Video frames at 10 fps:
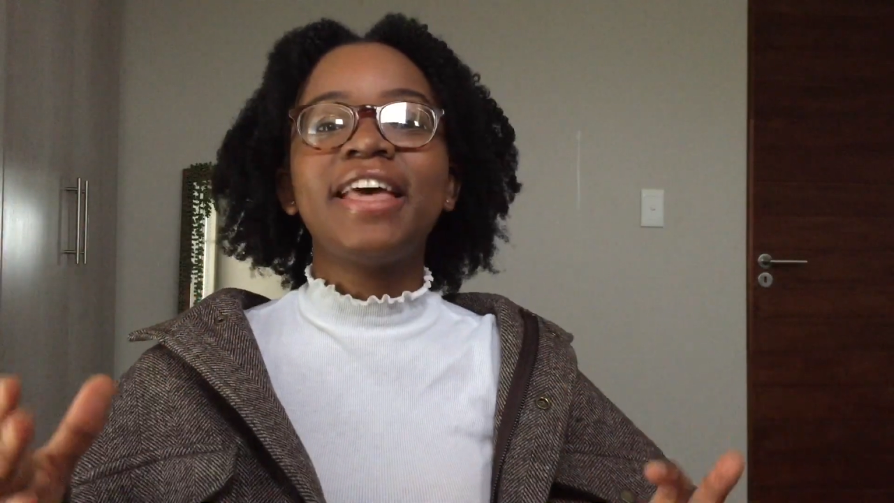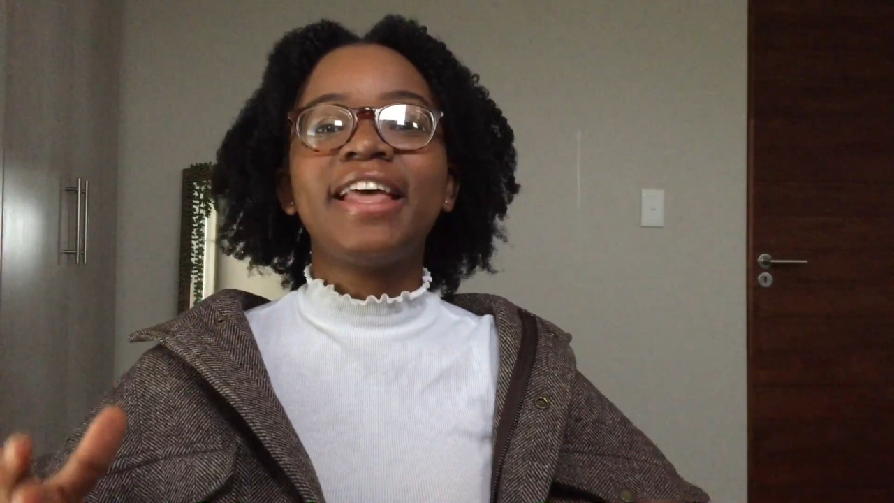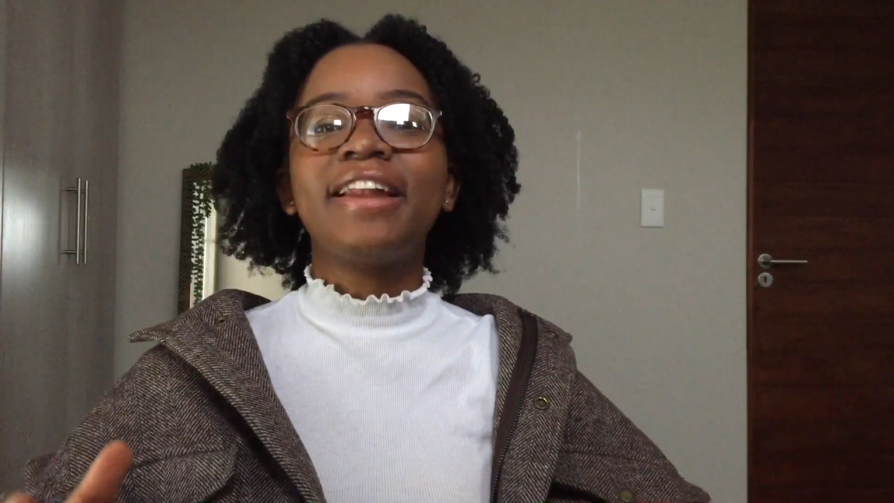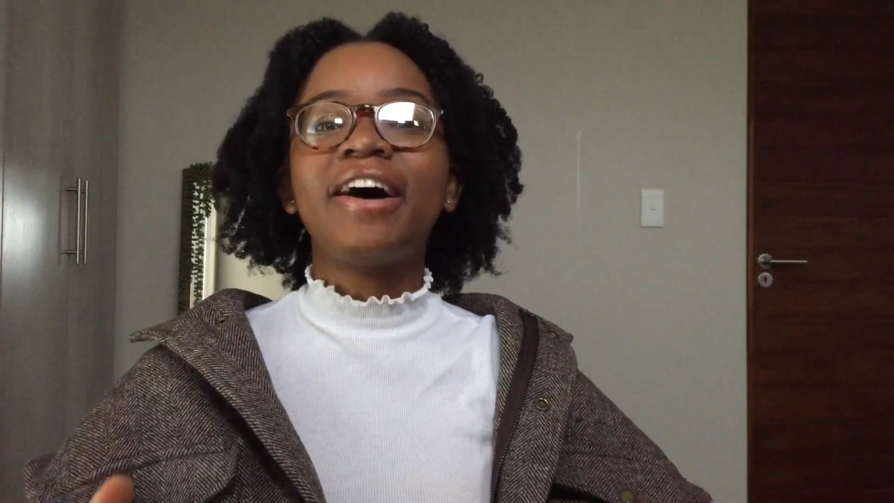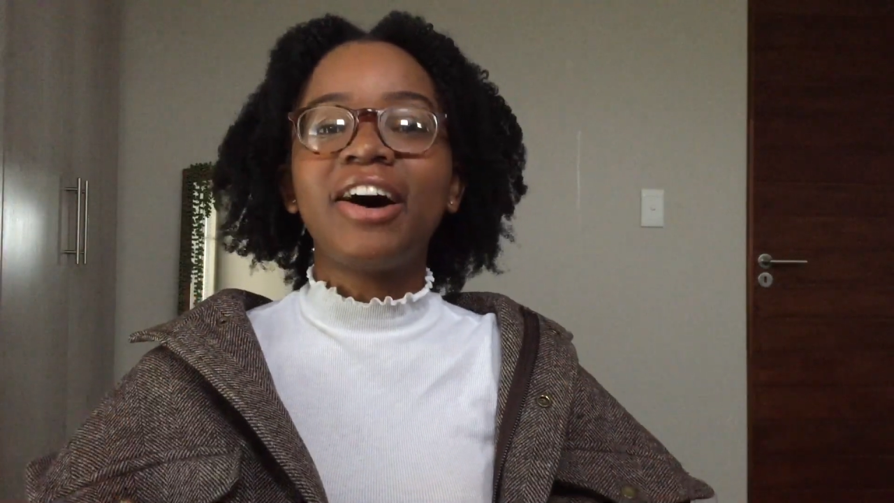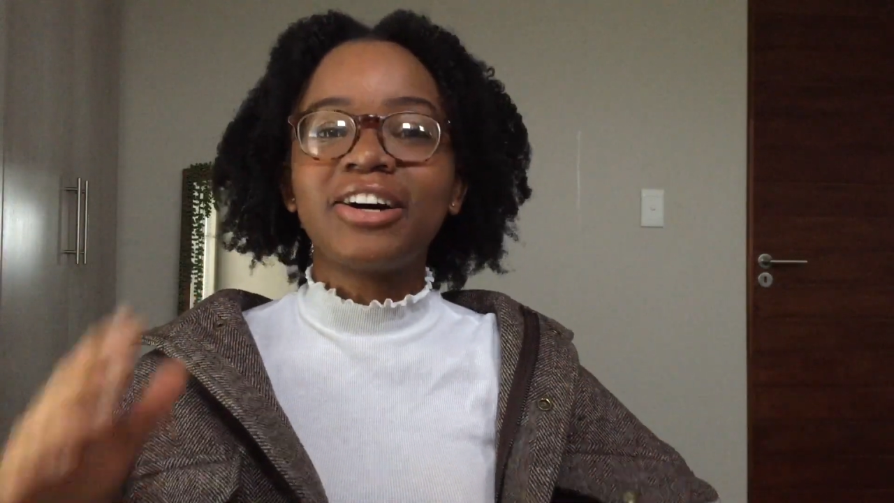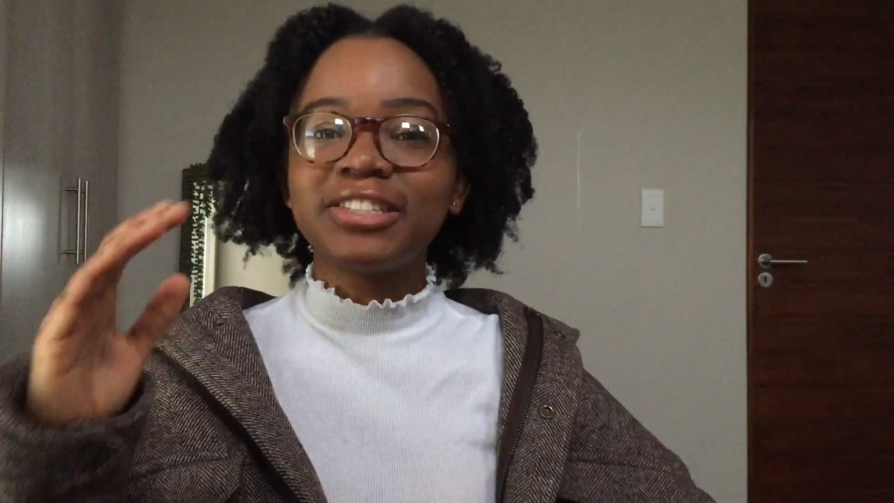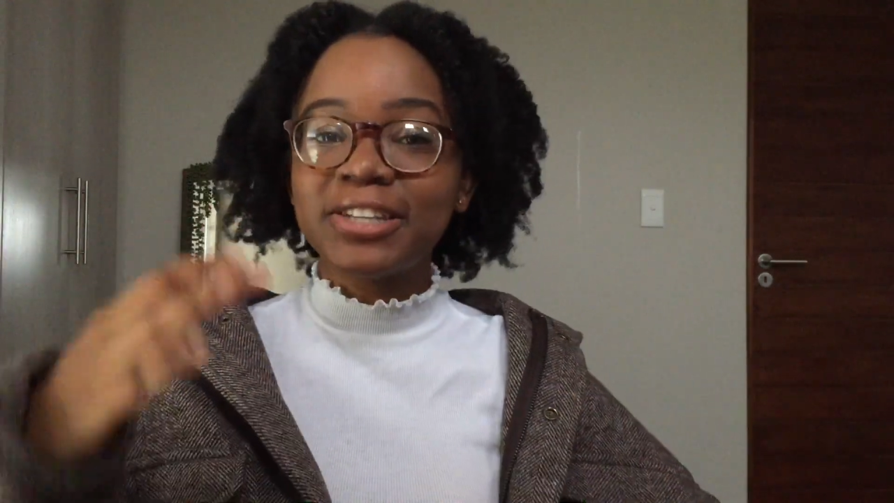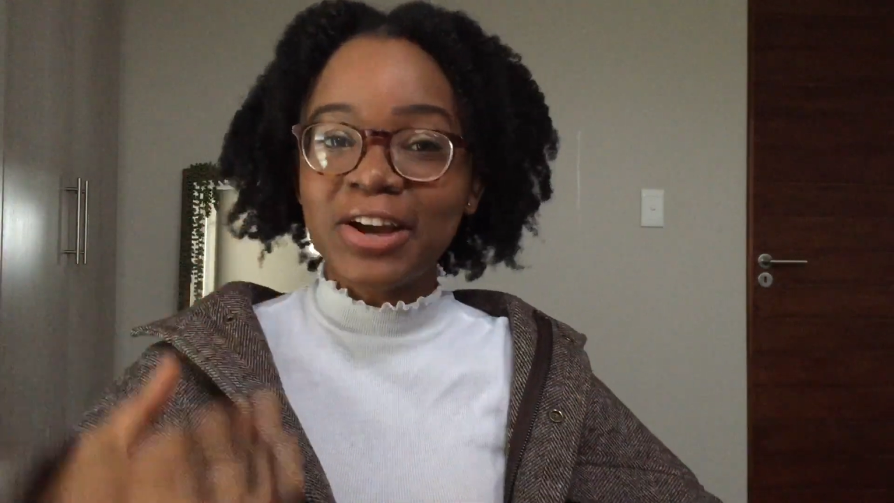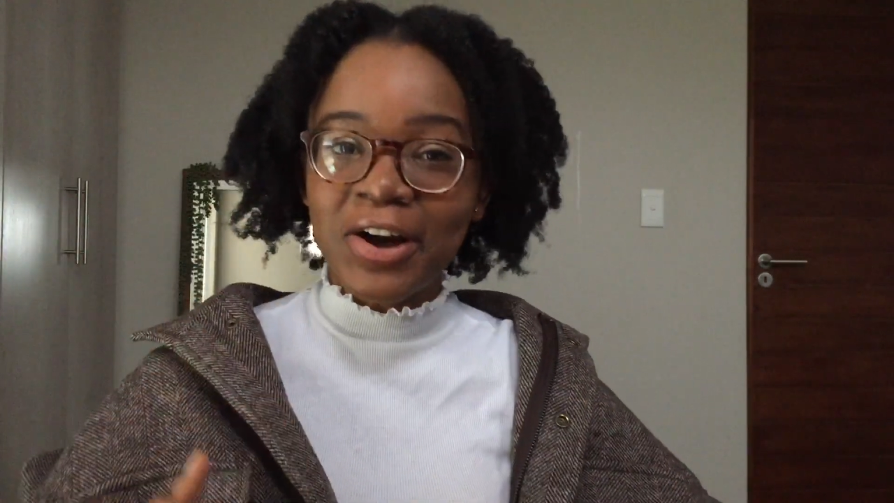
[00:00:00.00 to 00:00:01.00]
and
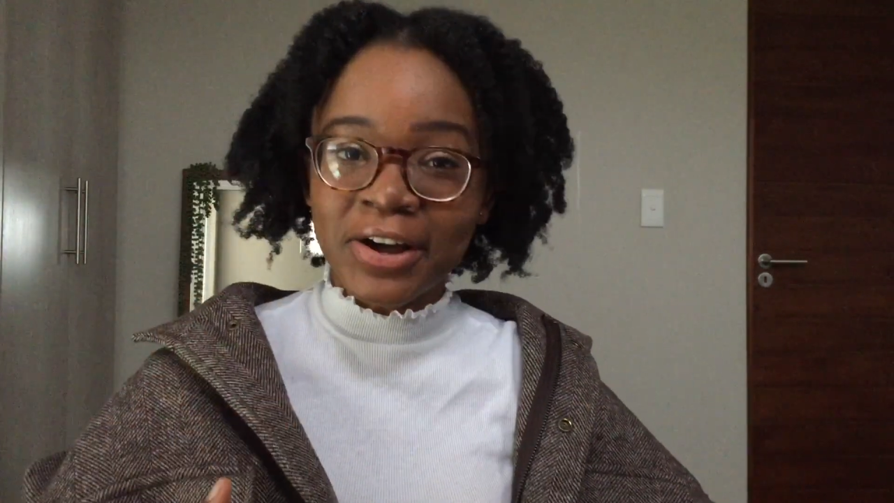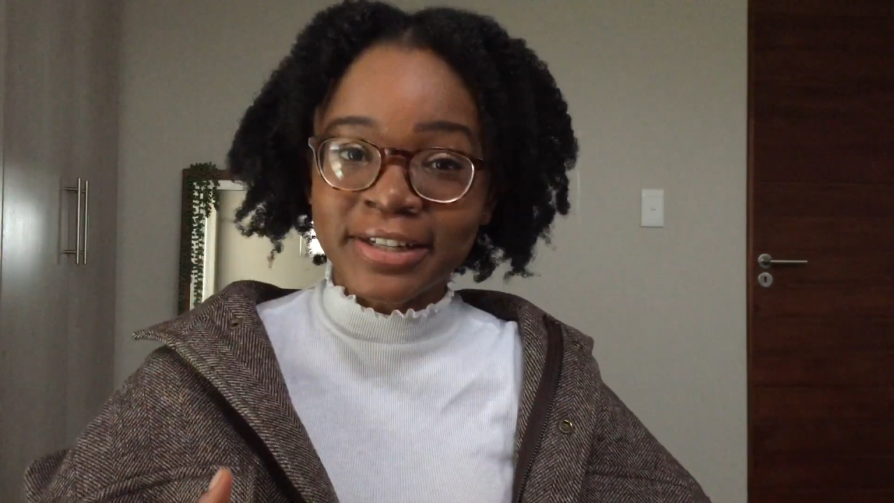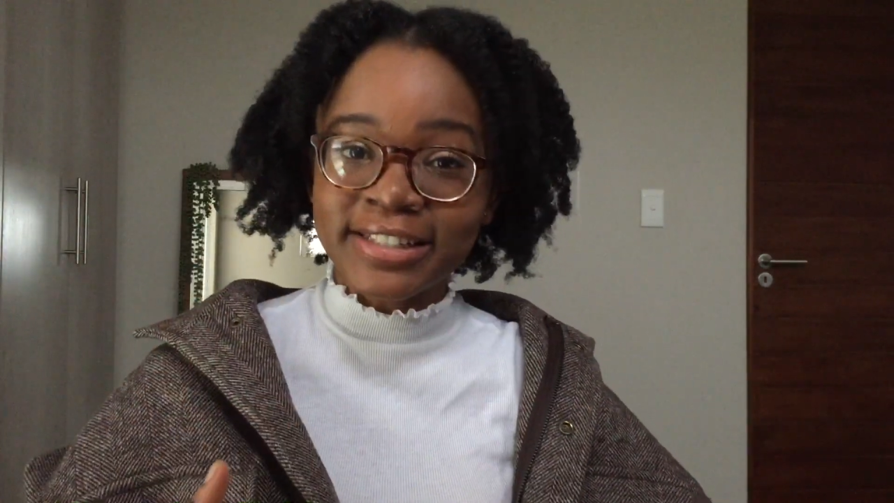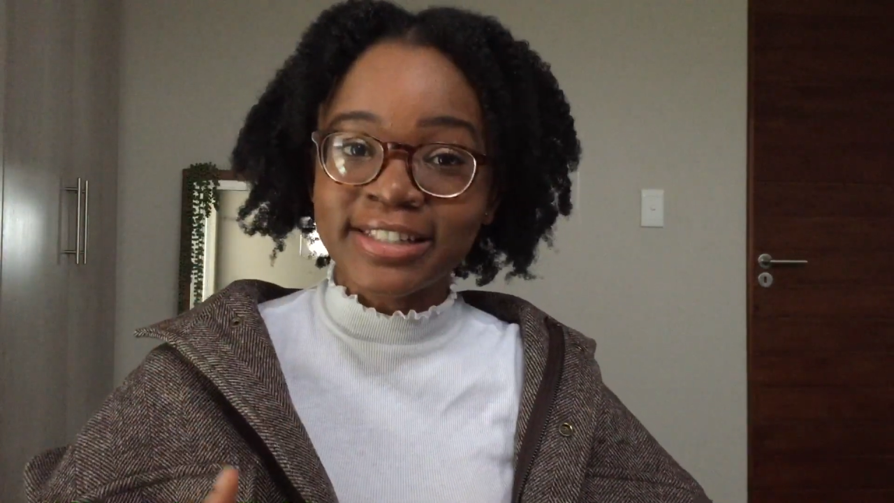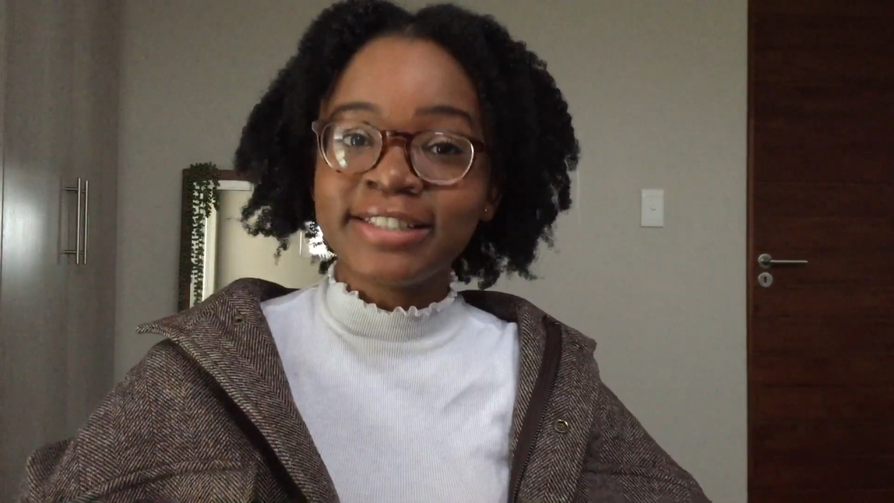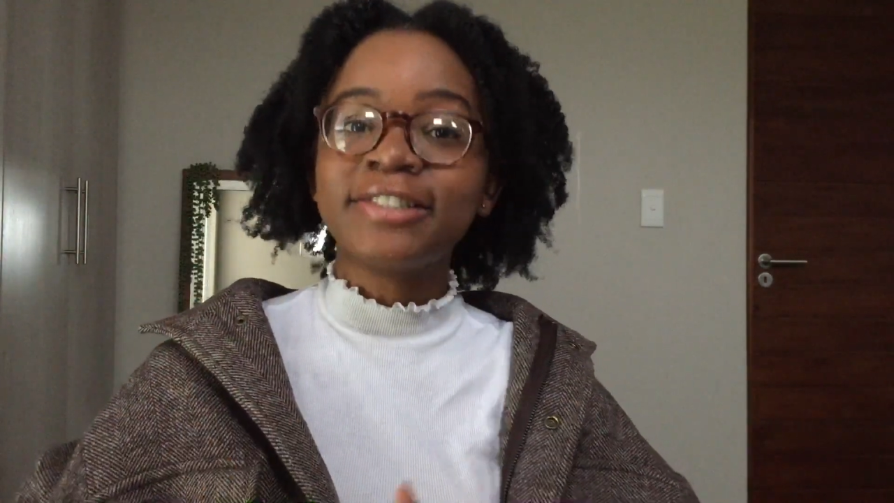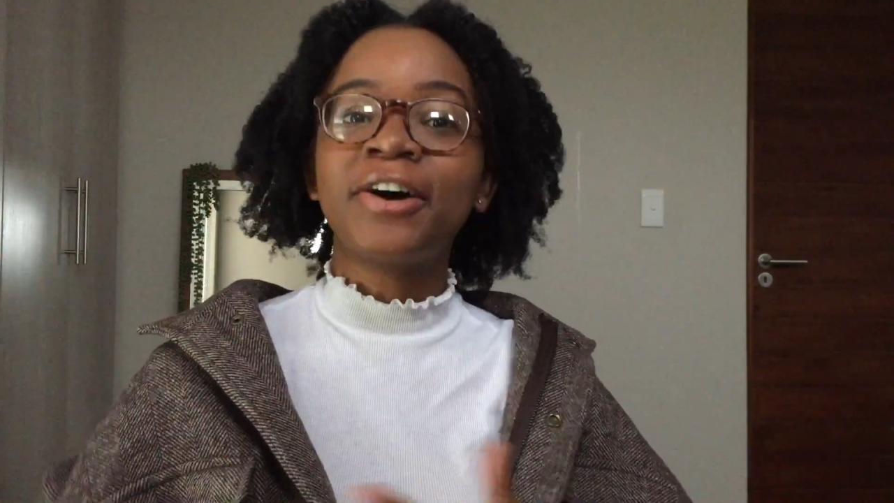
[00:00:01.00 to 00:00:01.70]
art content